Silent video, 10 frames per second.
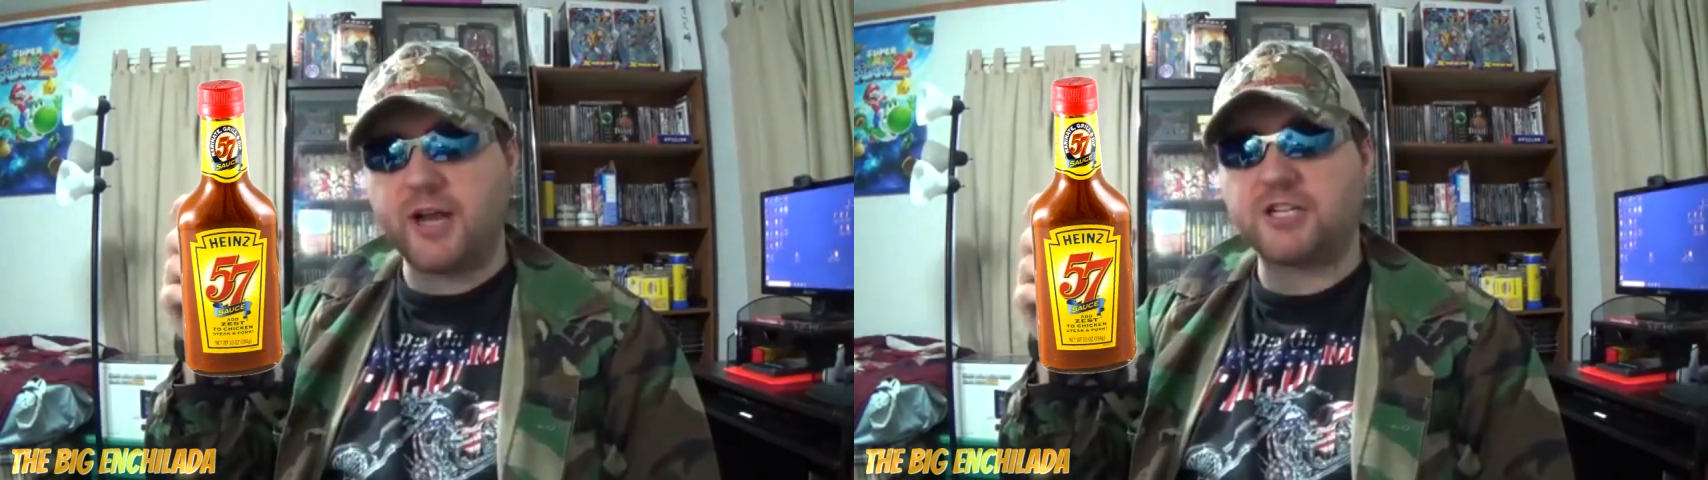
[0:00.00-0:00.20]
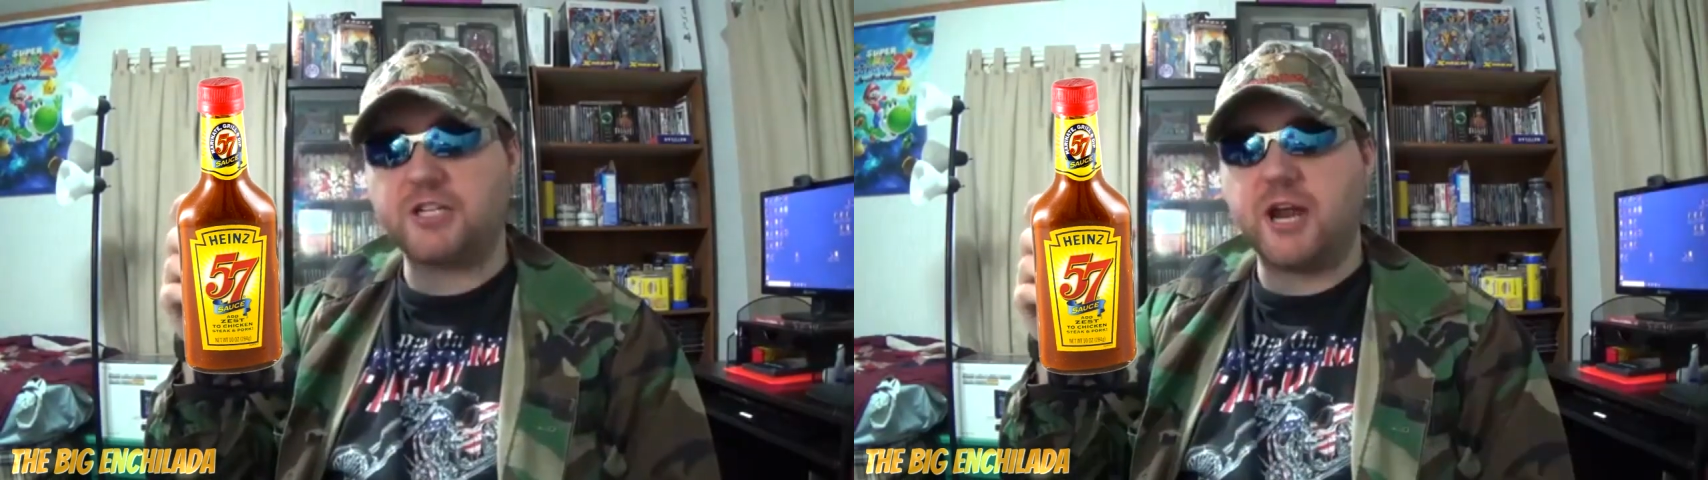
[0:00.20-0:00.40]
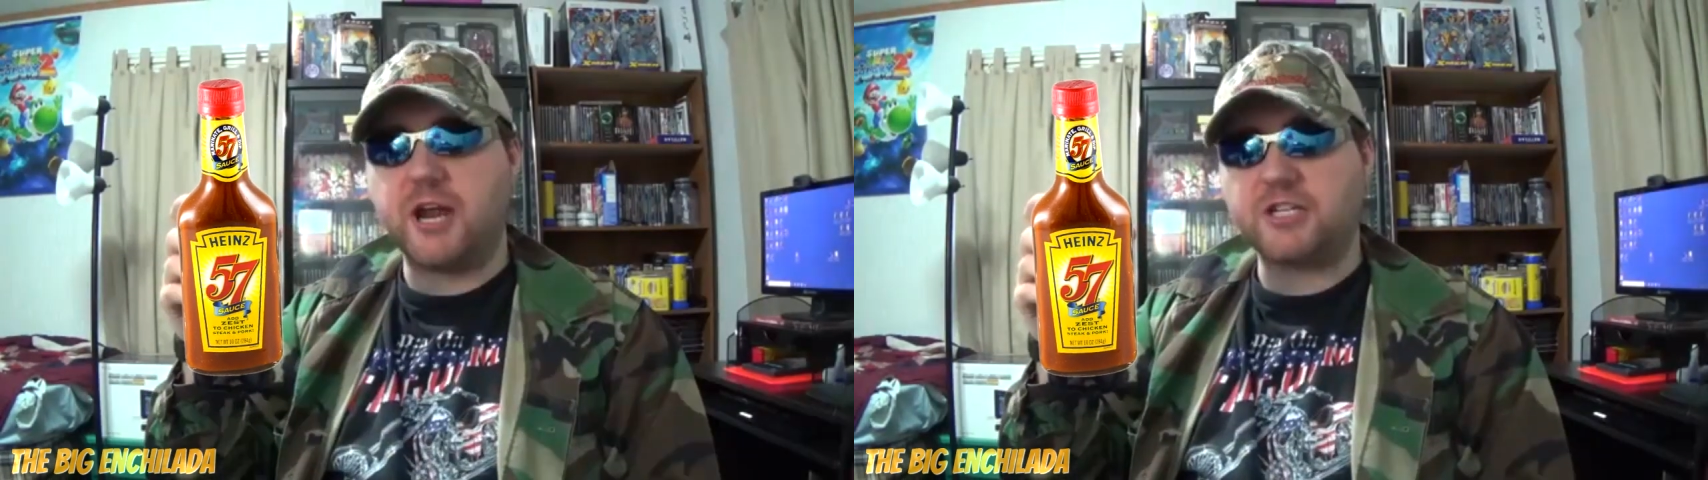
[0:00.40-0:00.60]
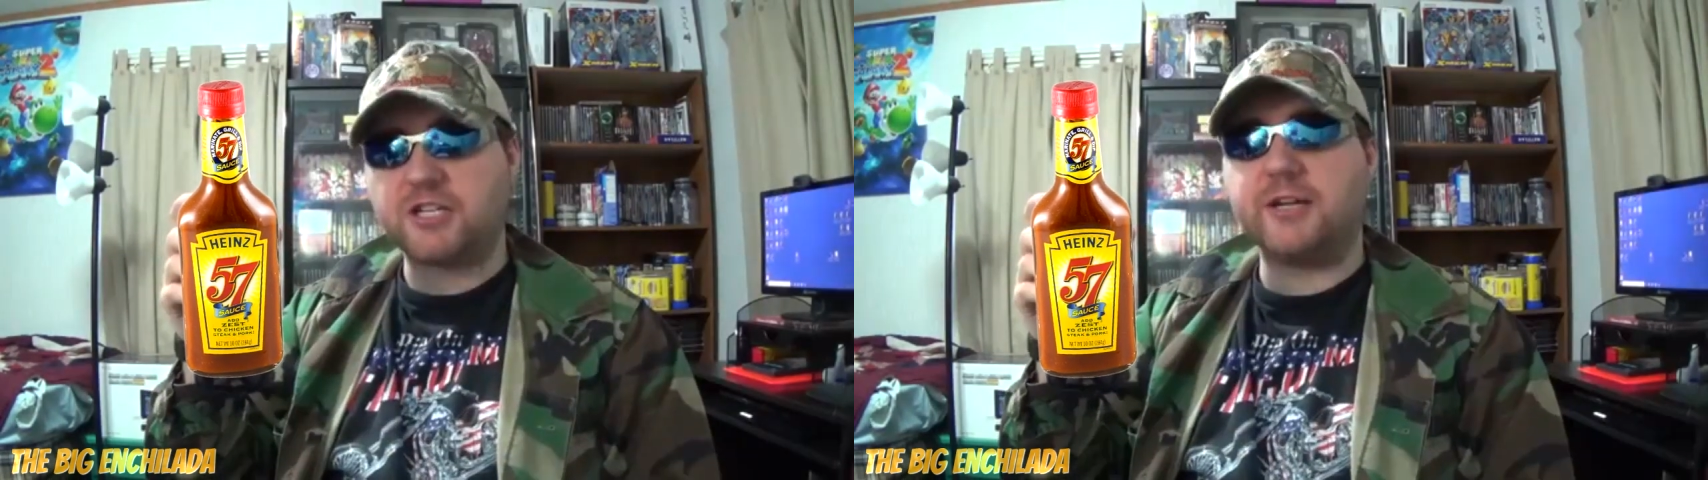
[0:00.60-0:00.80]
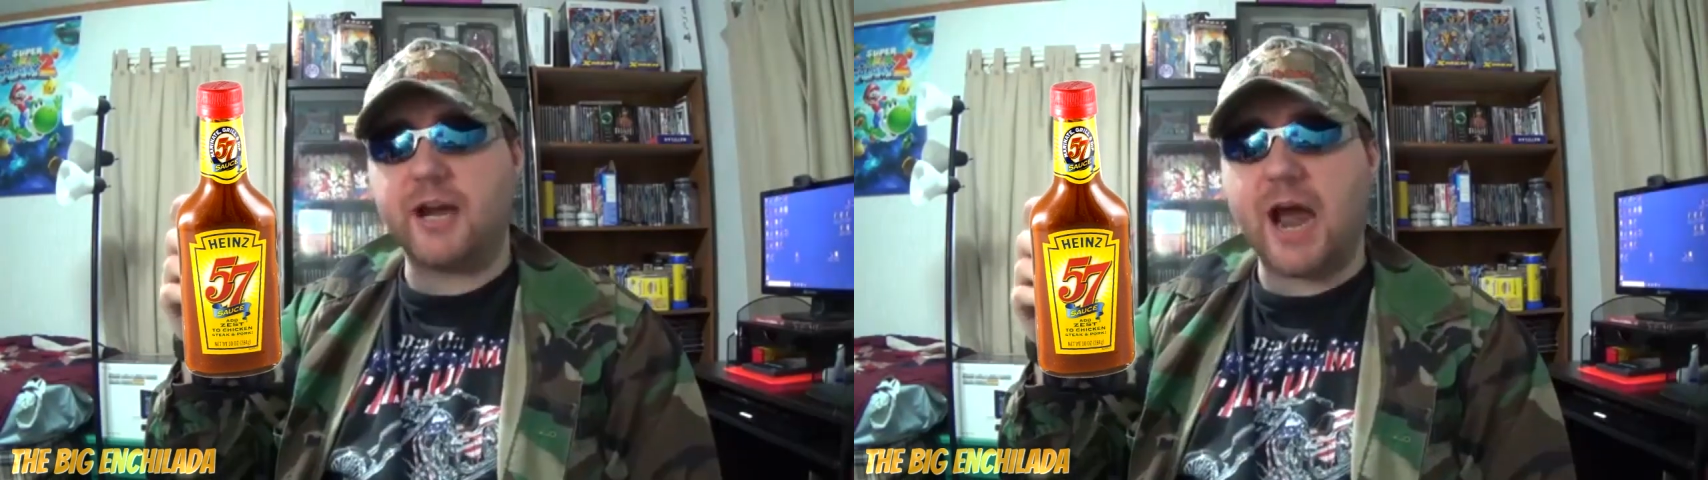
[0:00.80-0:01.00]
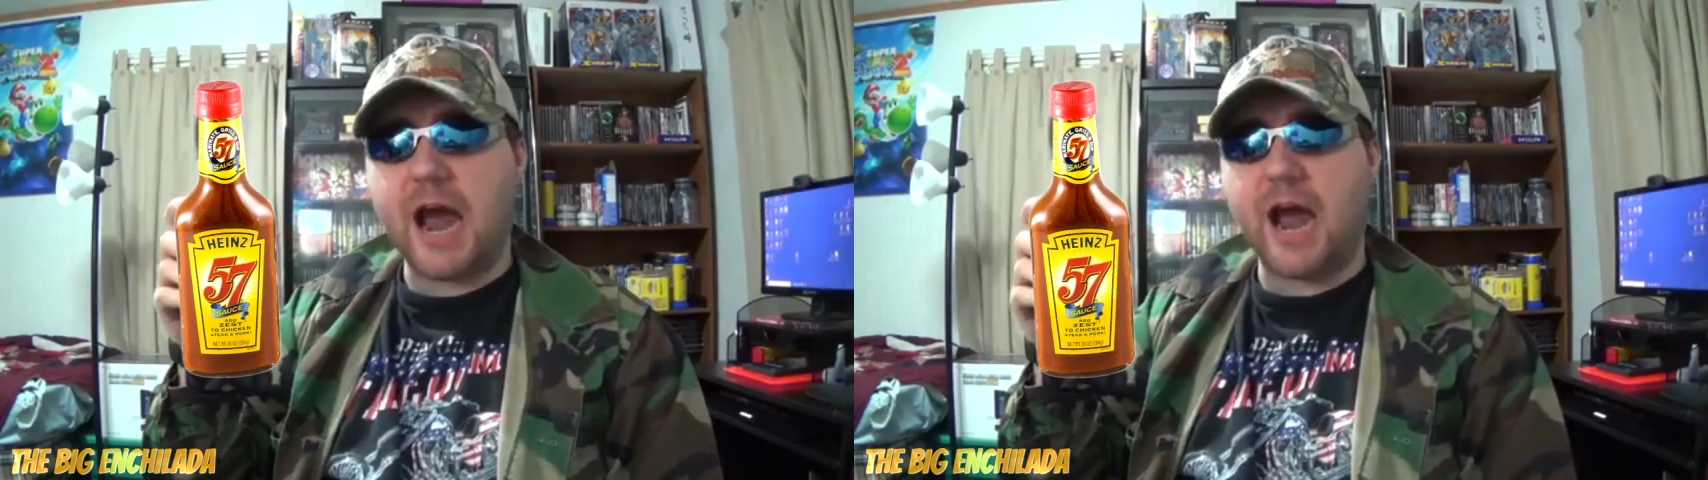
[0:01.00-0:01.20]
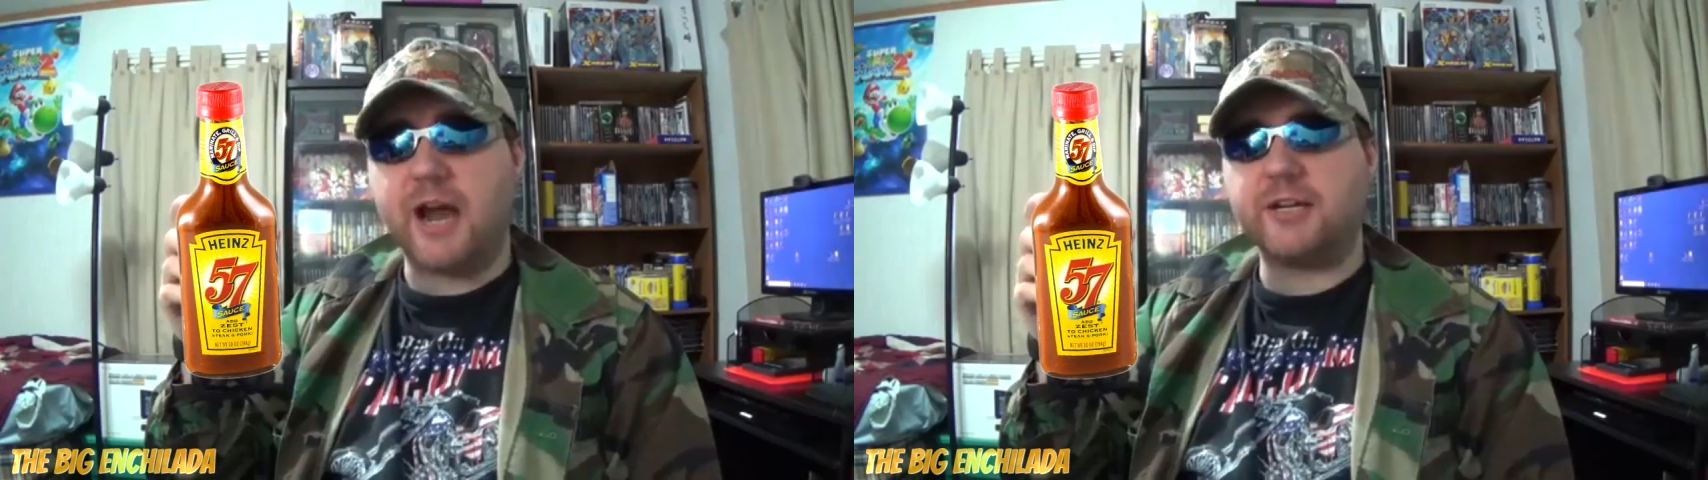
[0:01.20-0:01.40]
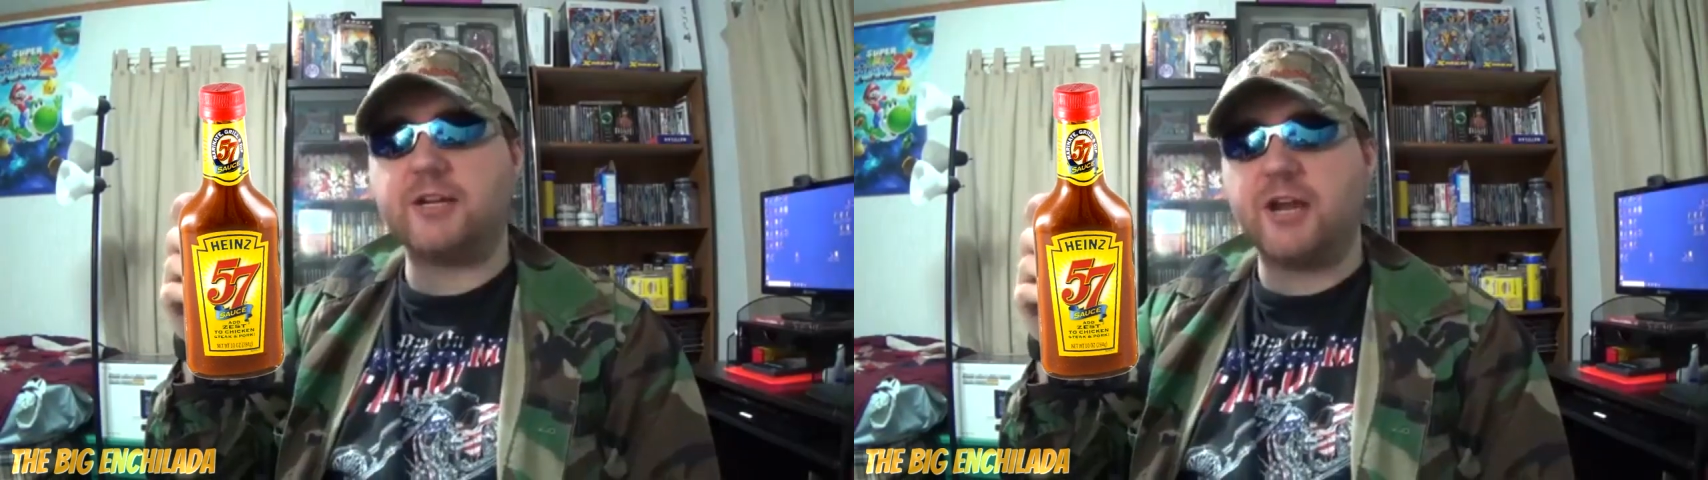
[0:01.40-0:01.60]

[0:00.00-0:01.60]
snaz guy?